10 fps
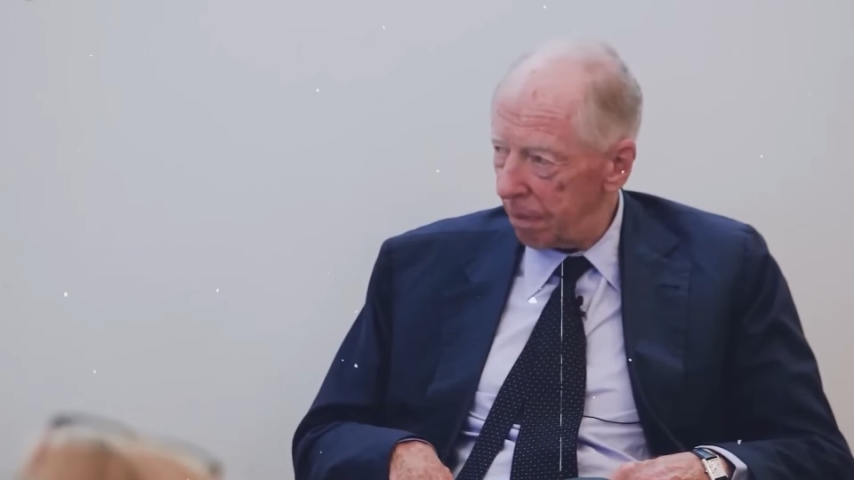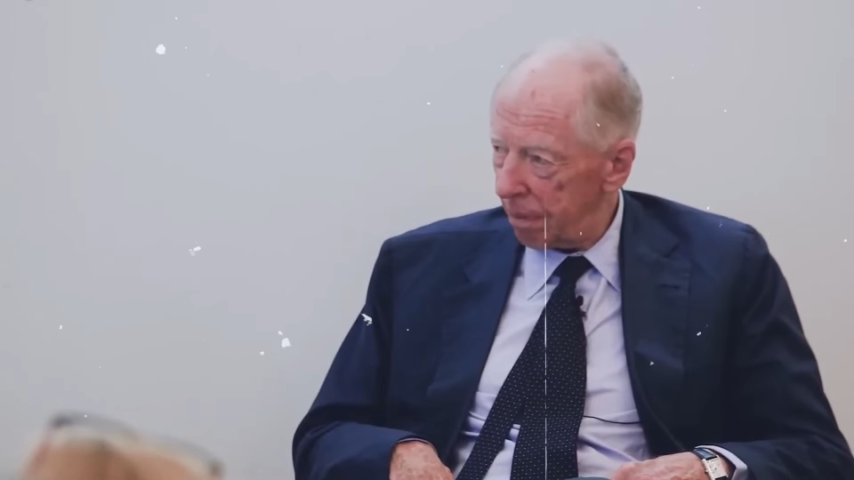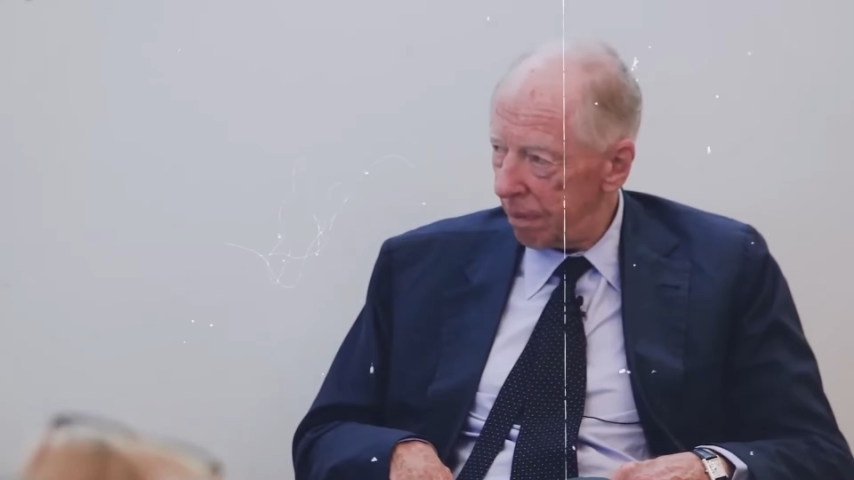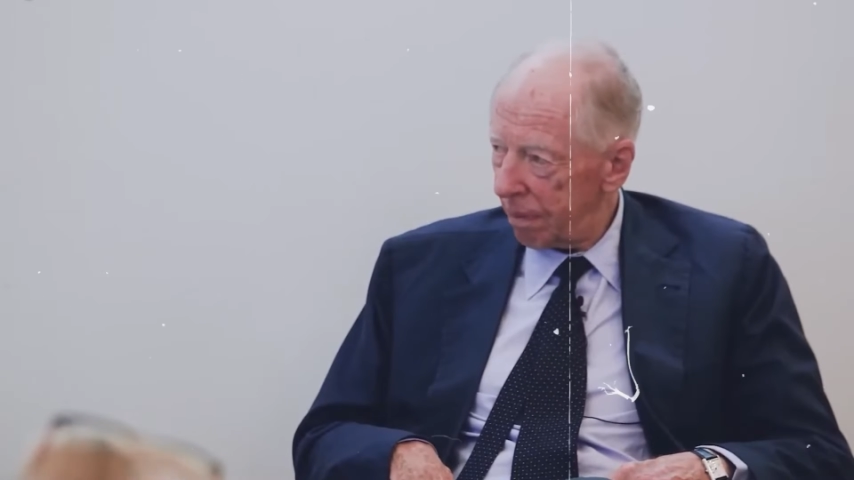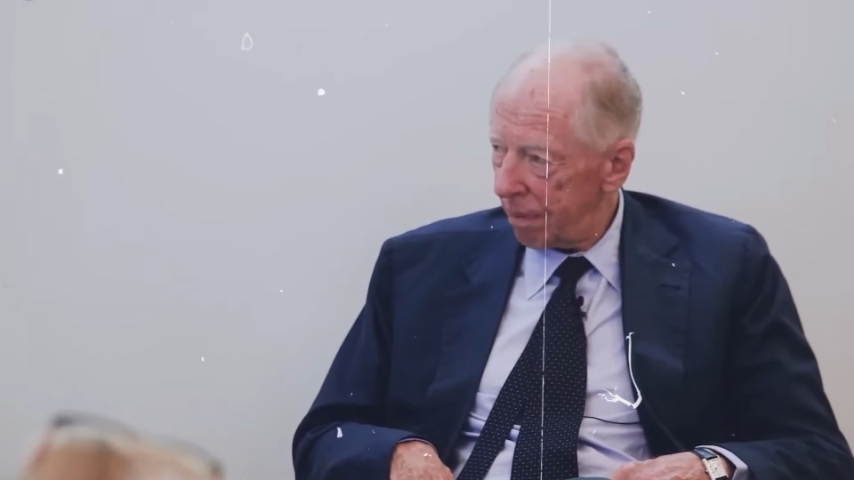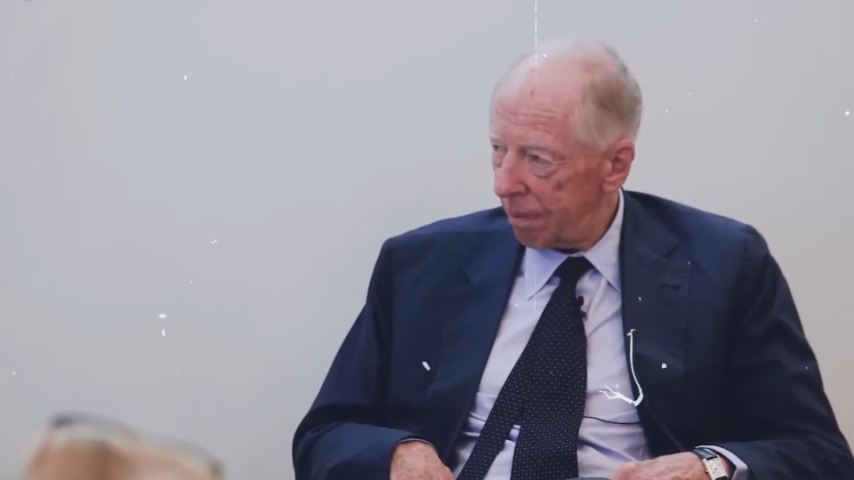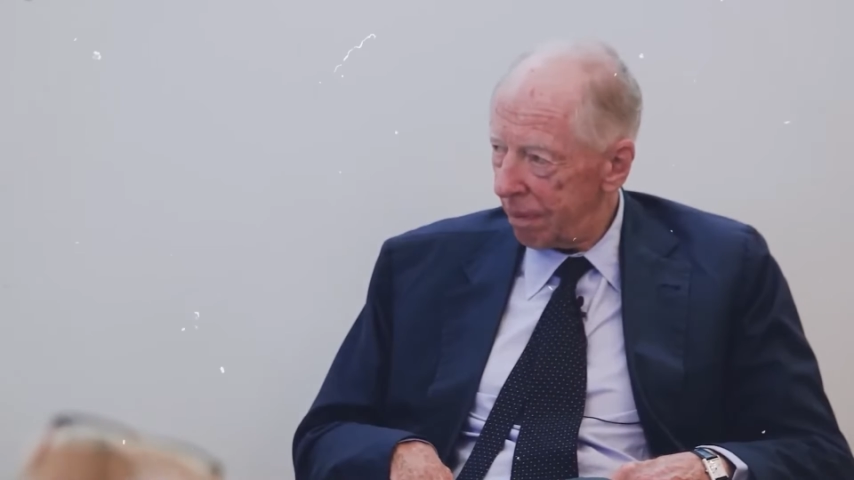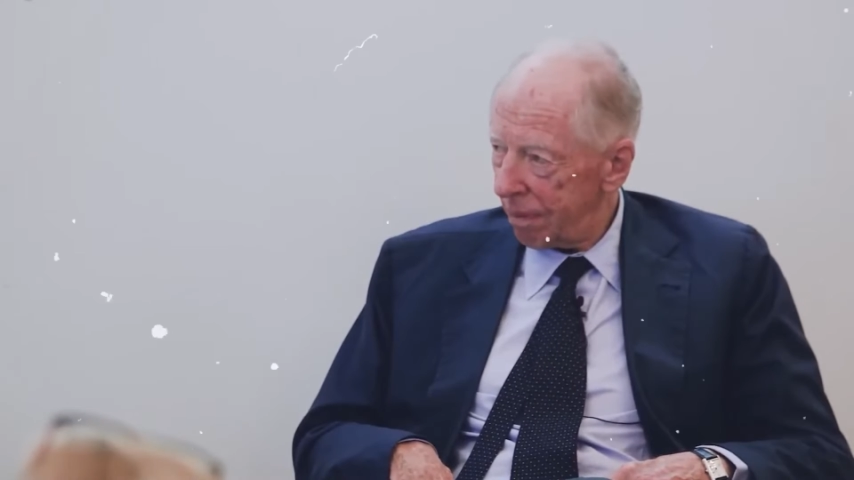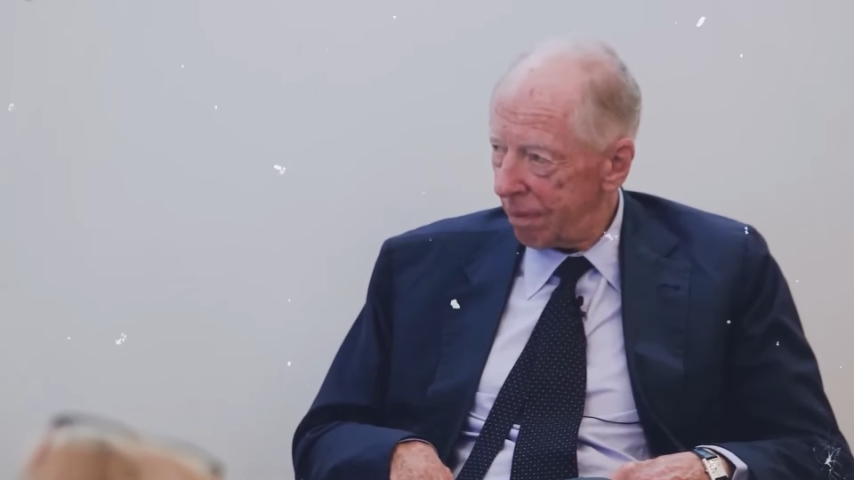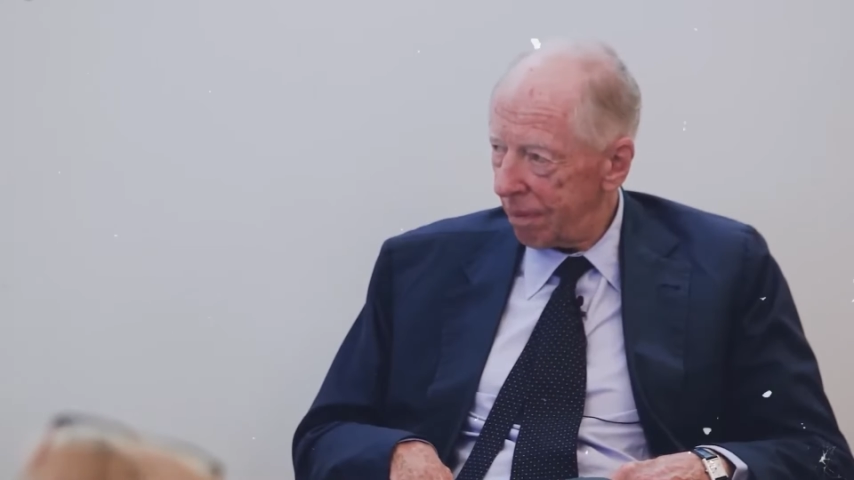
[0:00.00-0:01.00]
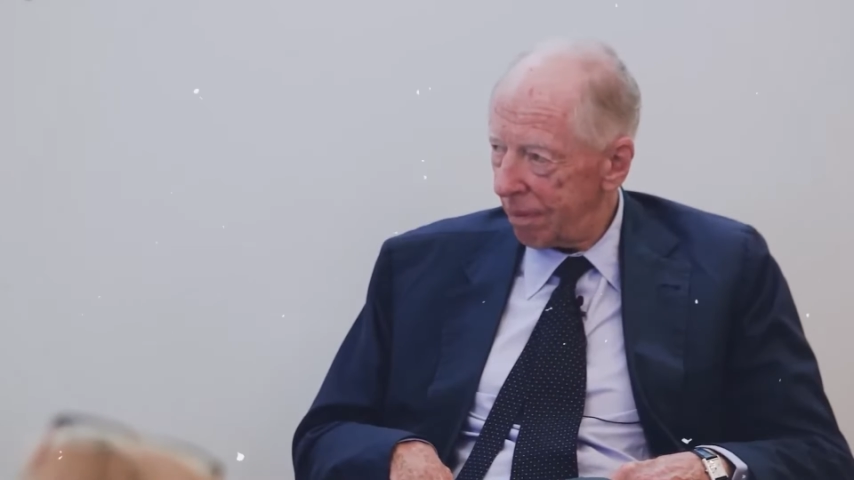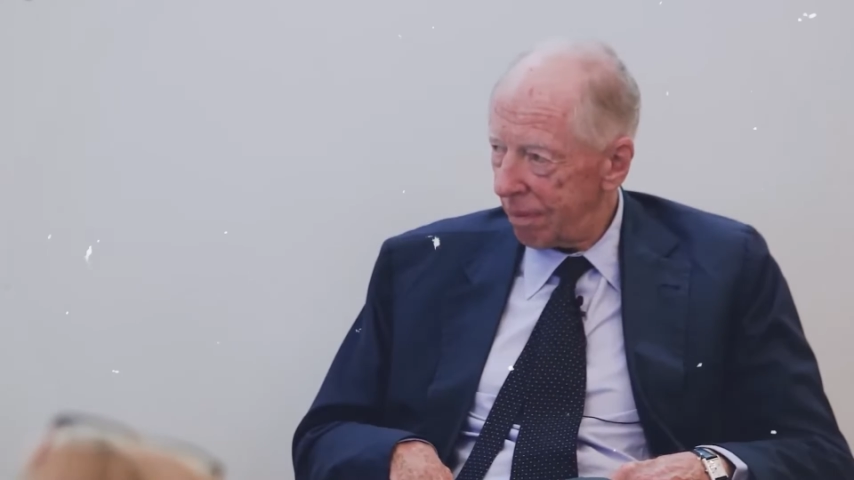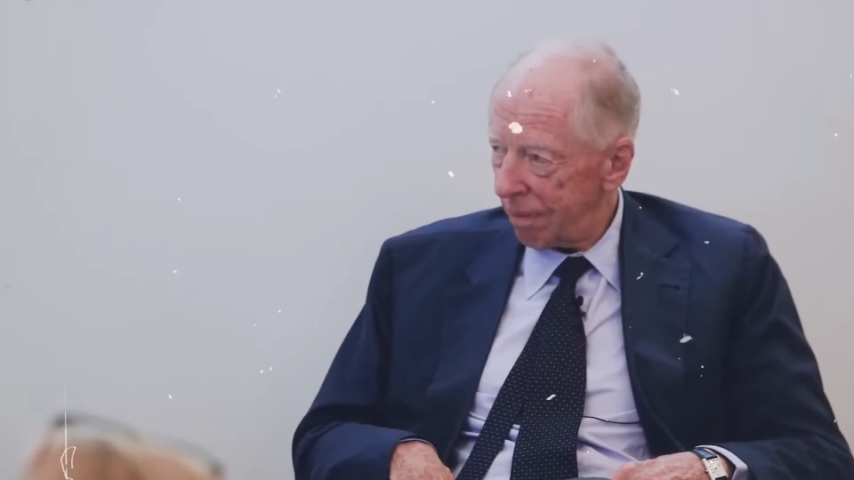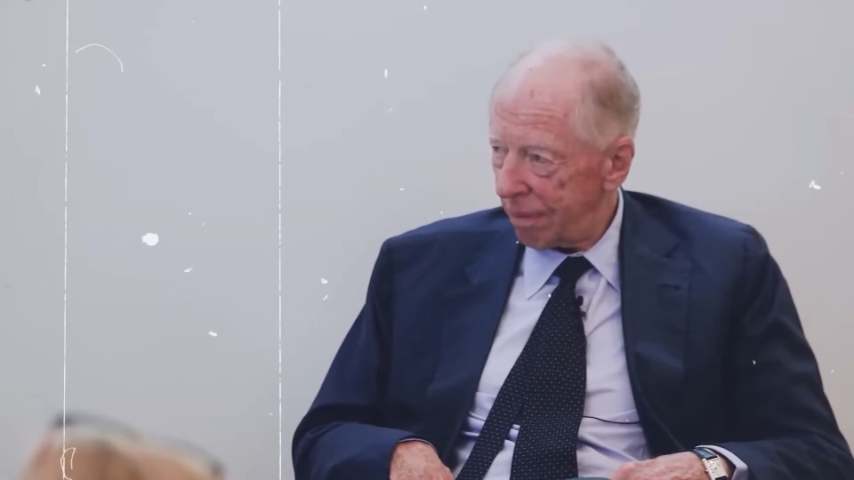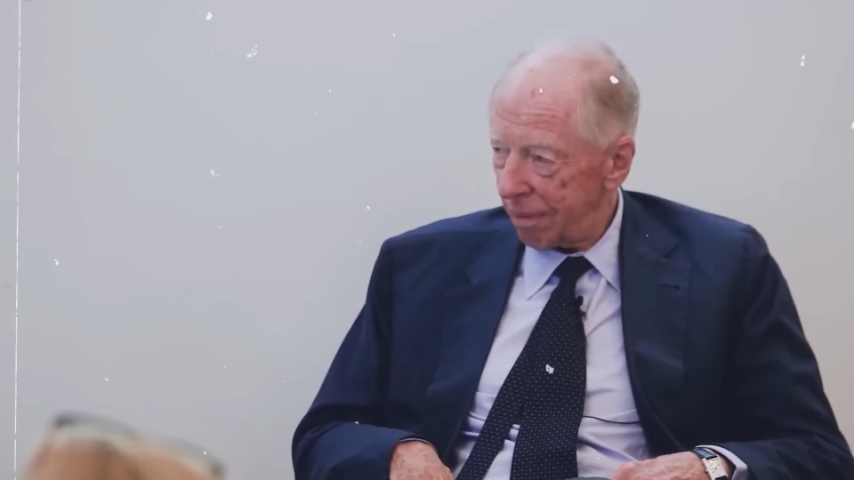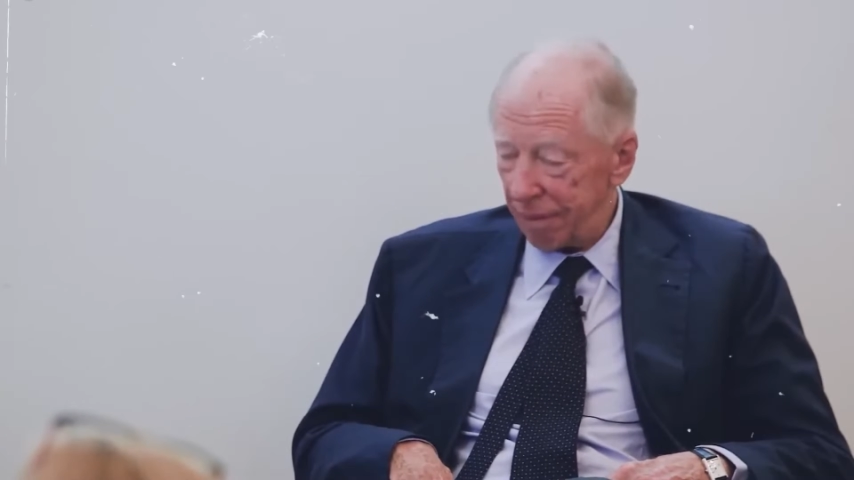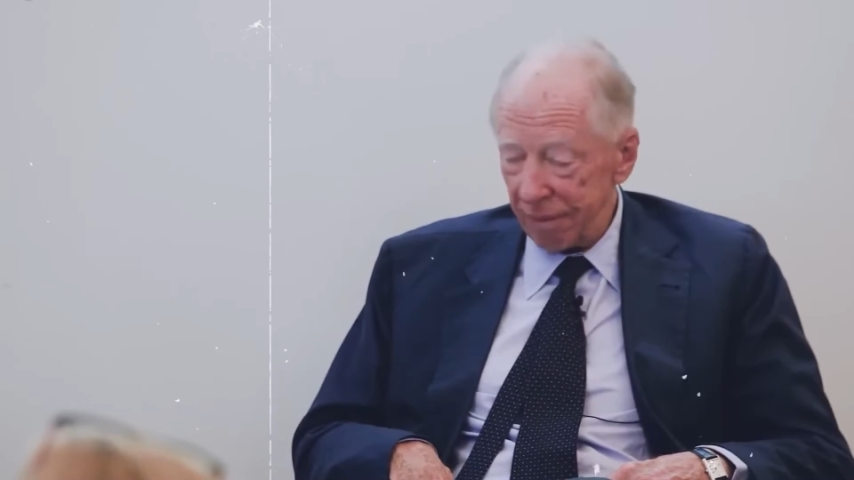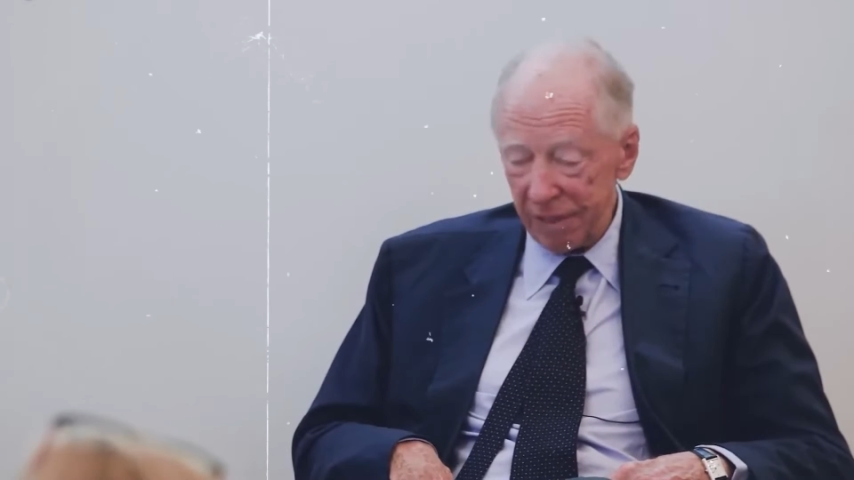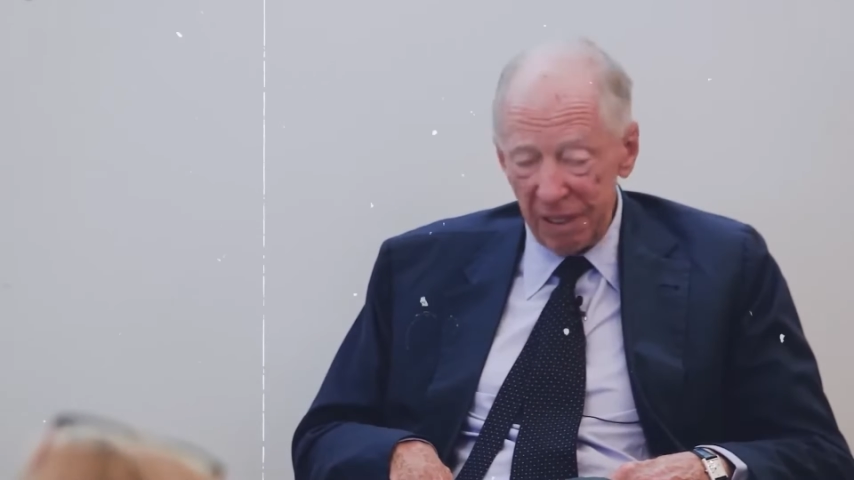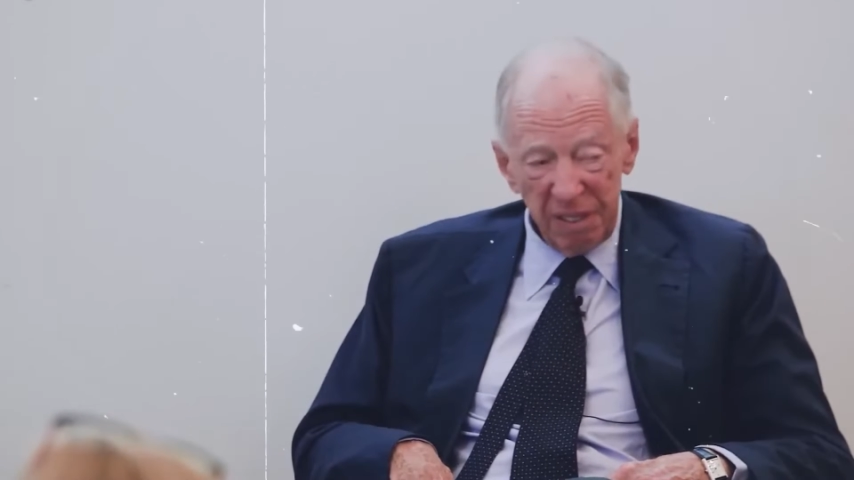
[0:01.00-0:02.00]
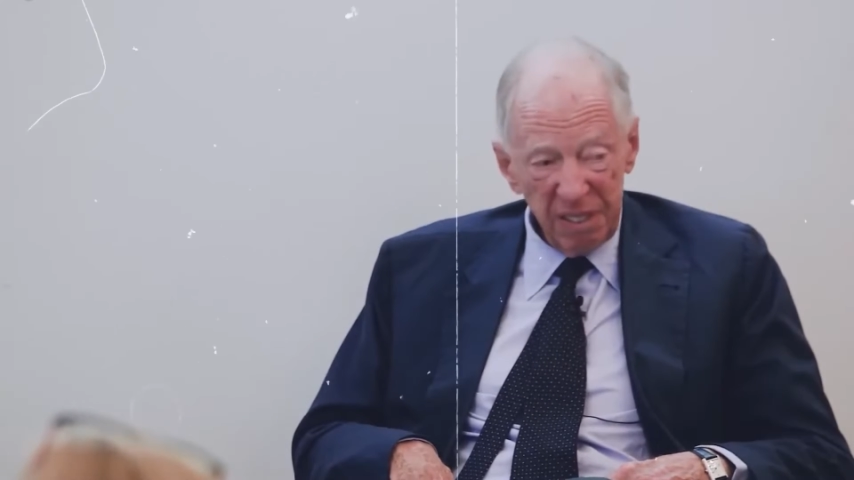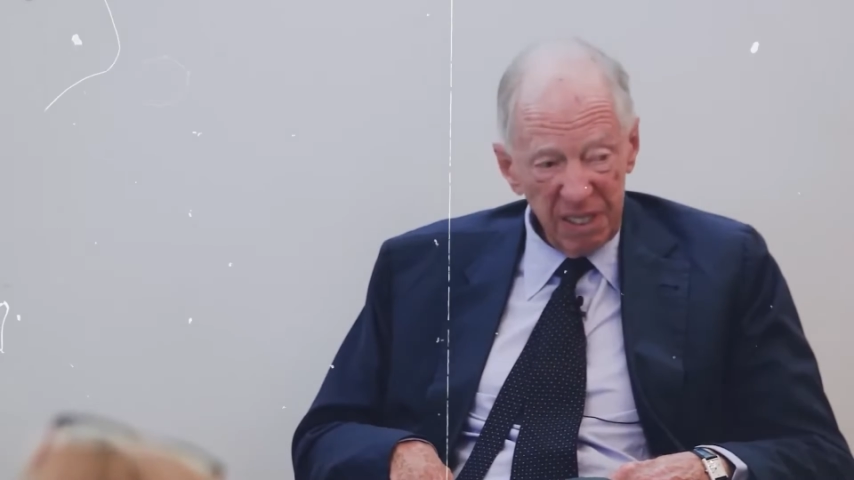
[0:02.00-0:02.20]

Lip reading: It's one of the main drags in the city.